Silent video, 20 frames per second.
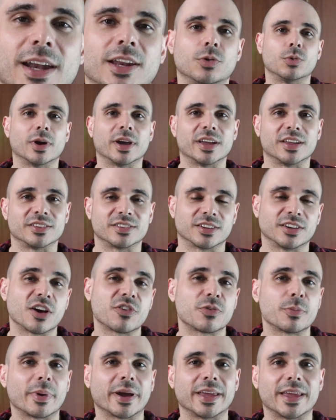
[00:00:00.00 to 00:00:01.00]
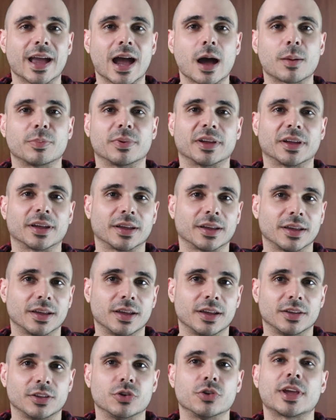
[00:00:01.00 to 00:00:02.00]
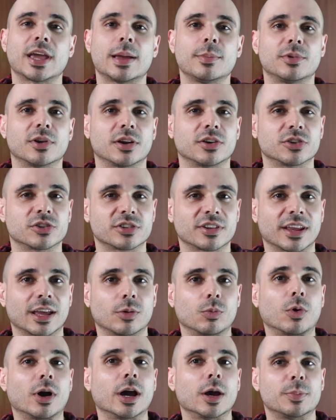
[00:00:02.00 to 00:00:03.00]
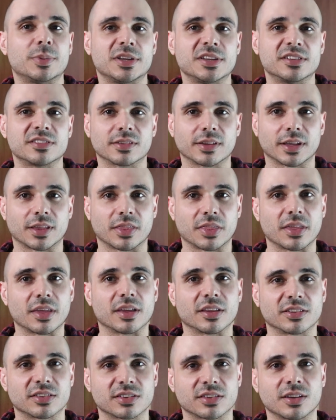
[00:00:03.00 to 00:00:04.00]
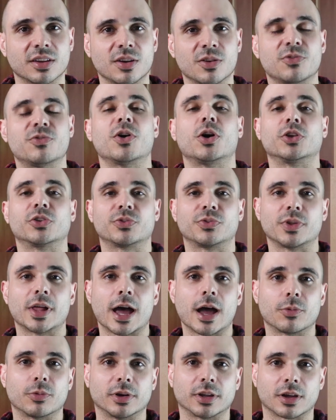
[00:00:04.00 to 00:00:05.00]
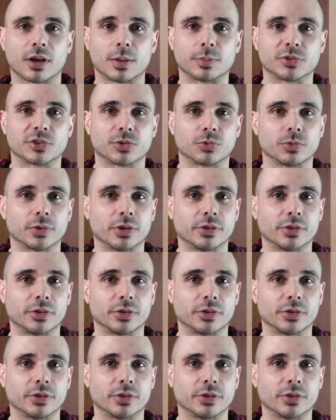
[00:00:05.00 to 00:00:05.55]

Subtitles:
Anyways, enough of my yapping. You came to understand why a piece like this falls flat when it comes to